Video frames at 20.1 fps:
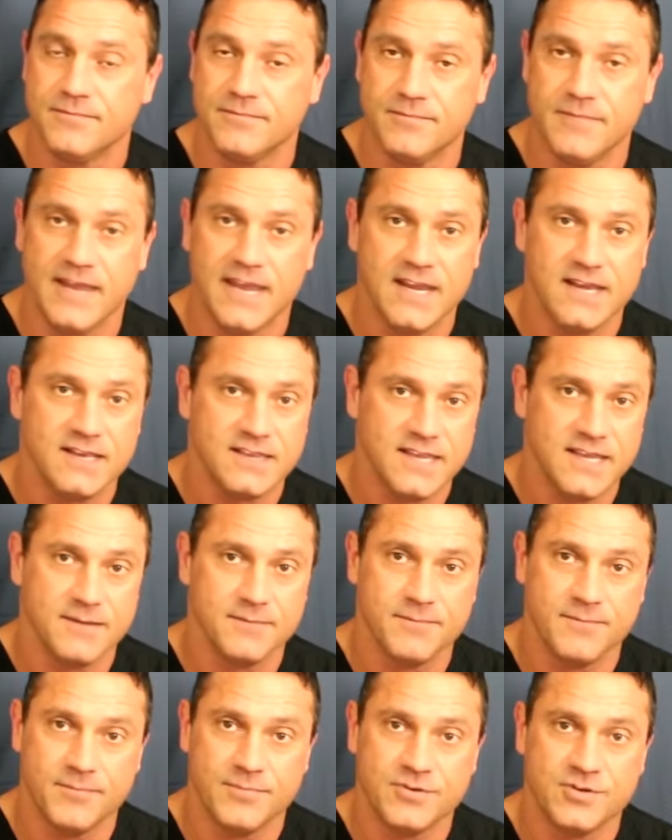main
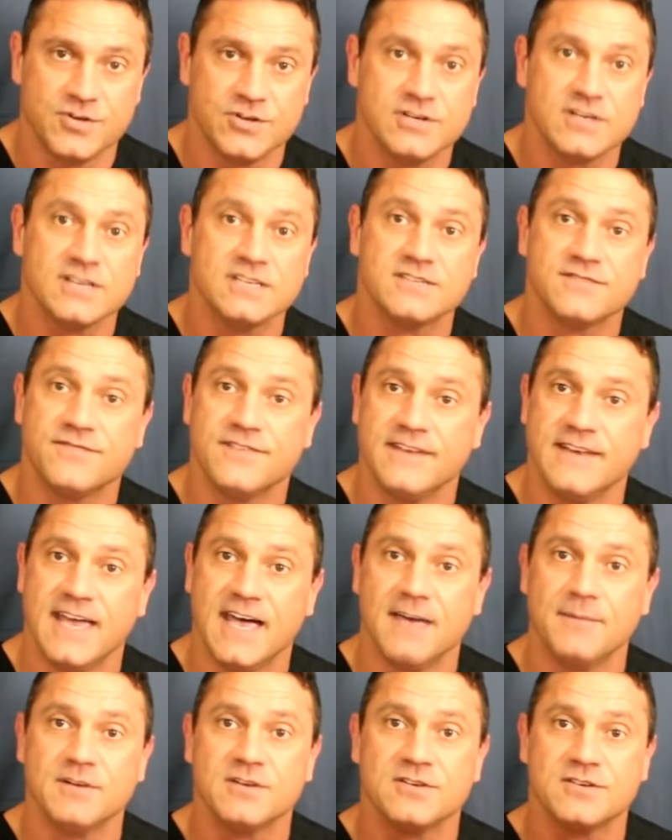thing, TUDCA is
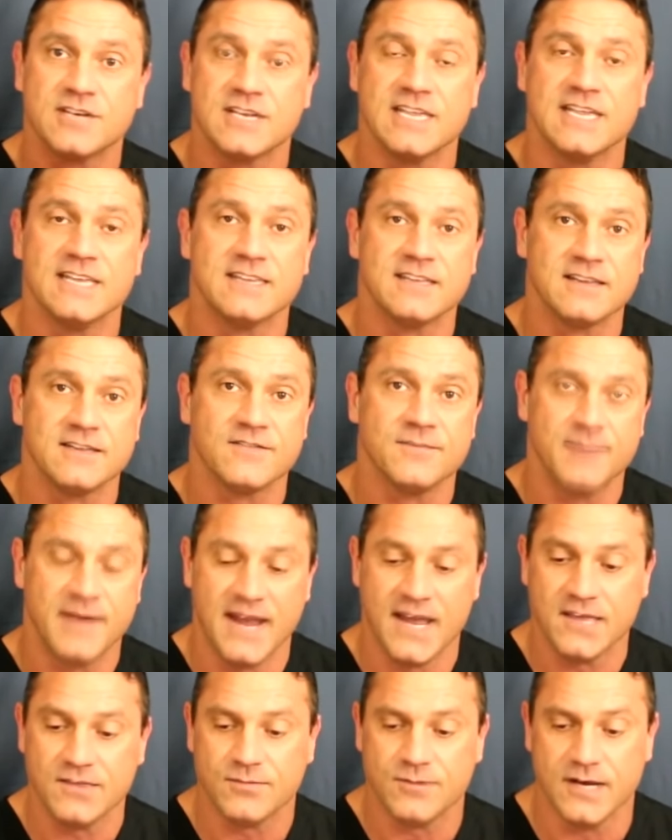phenomenal to clean up the liver
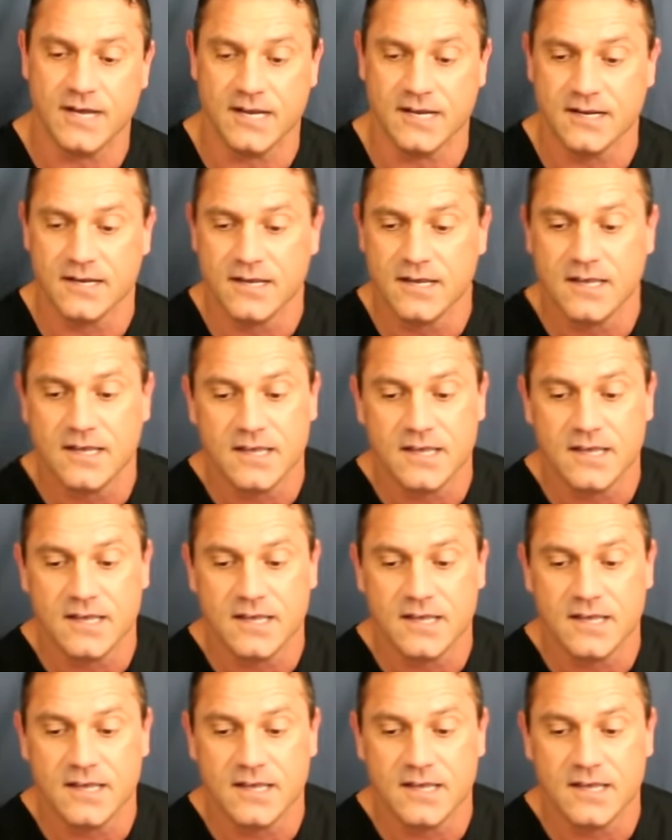pathway.